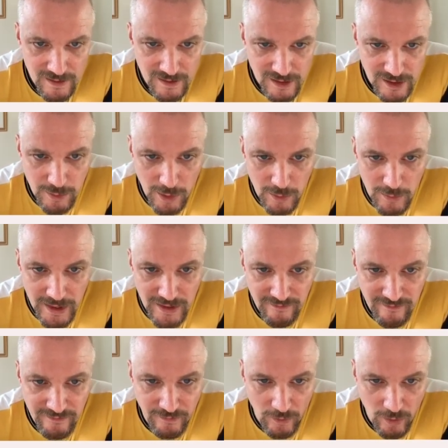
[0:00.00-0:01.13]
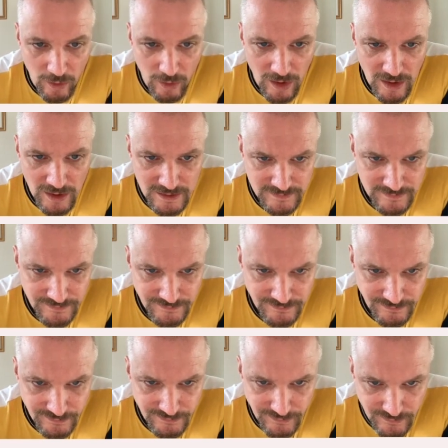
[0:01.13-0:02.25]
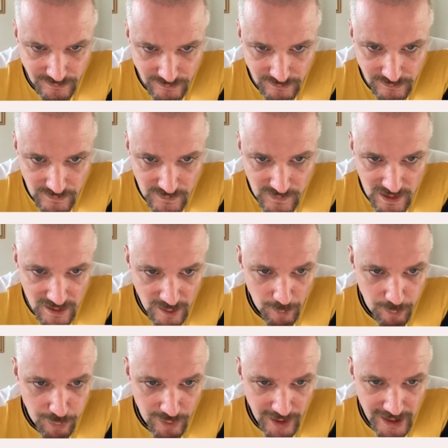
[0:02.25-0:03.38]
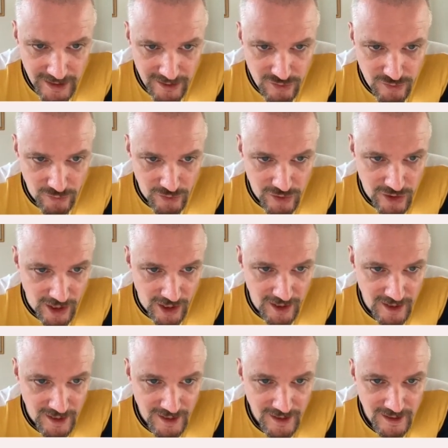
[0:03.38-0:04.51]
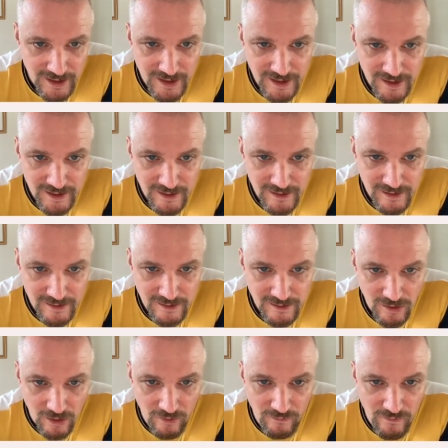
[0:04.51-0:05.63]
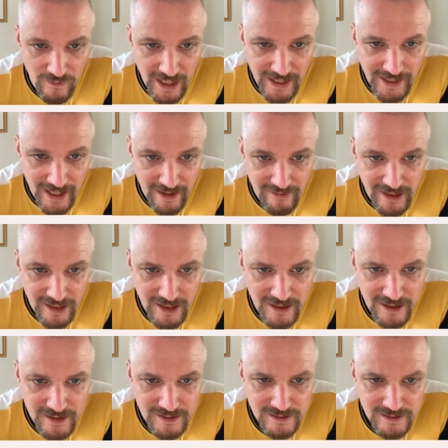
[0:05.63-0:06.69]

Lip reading: you are waiting for the break of structure of that area.